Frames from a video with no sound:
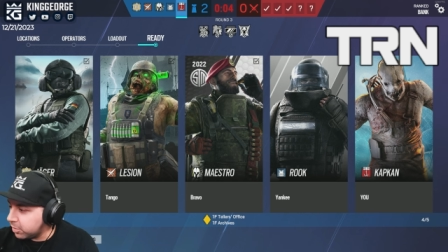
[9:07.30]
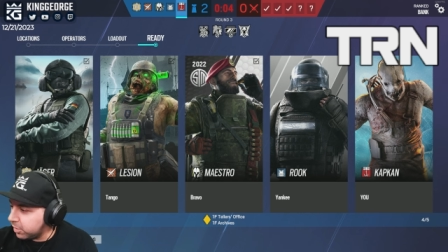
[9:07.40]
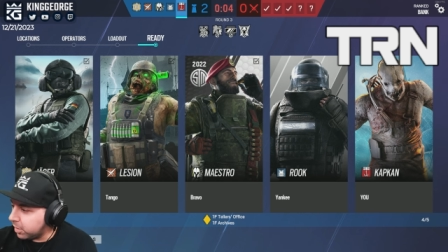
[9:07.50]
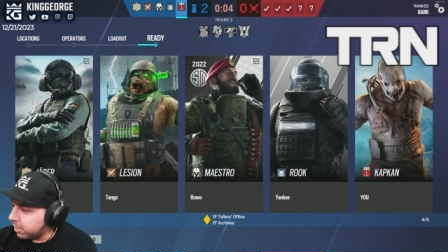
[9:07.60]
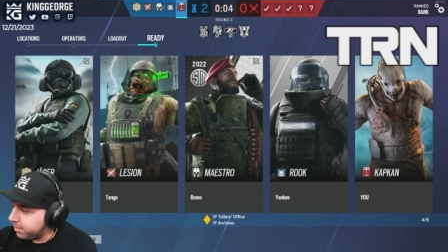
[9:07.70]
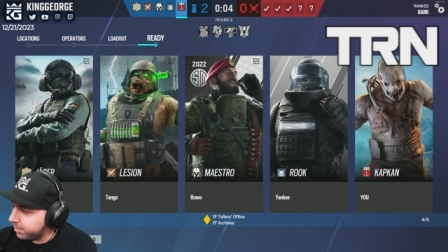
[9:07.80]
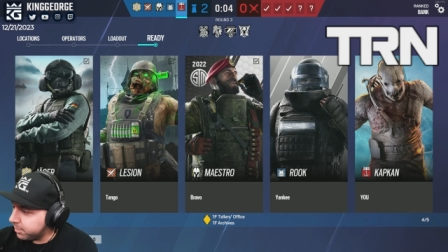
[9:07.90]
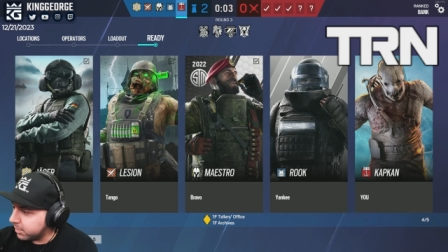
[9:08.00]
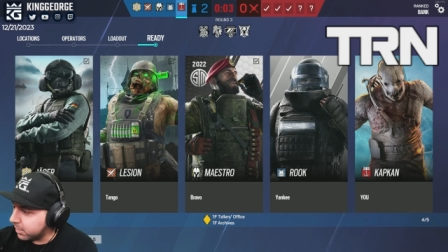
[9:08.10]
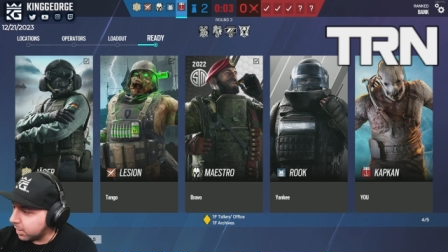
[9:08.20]
Drillo.
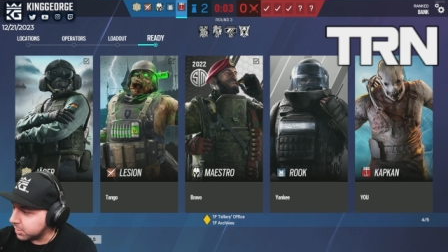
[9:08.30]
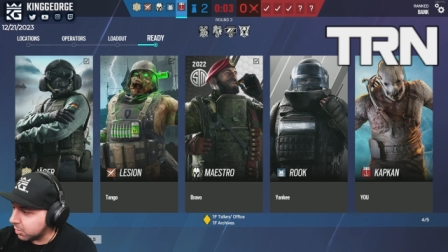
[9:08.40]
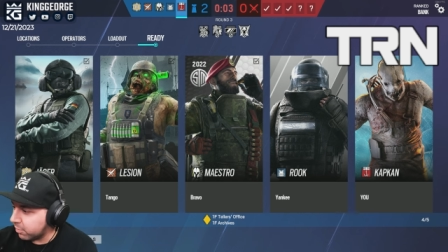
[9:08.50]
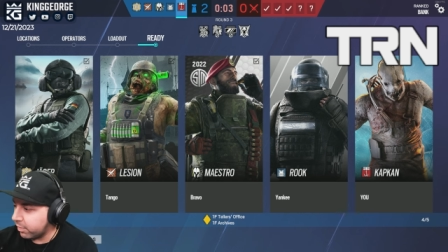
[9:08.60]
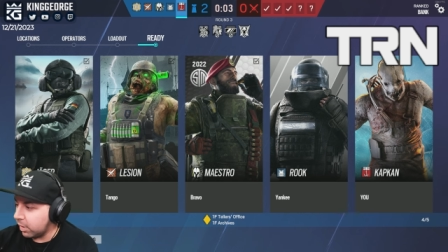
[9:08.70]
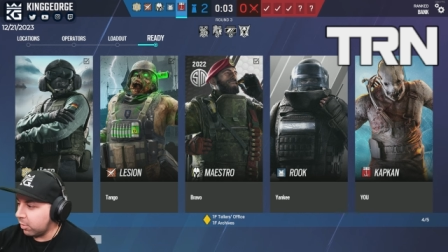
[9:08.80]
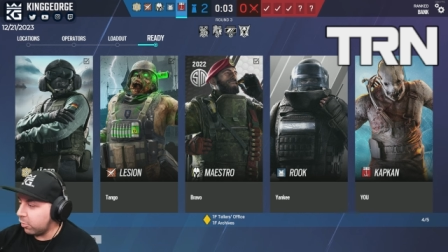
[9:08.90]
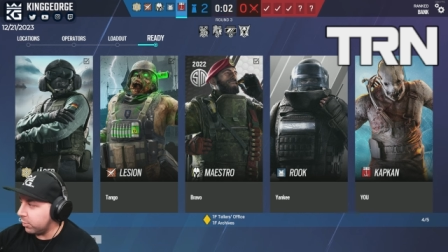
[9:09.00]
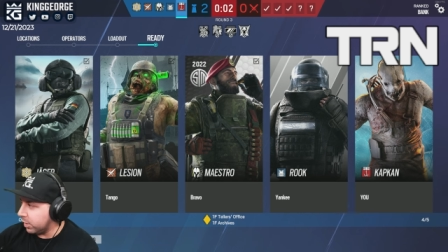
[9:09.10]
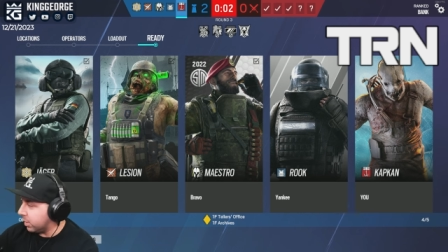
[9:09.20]
How's it going, fellow
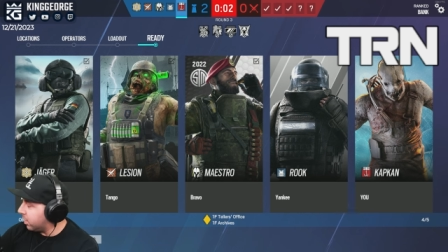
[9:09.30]
oldie?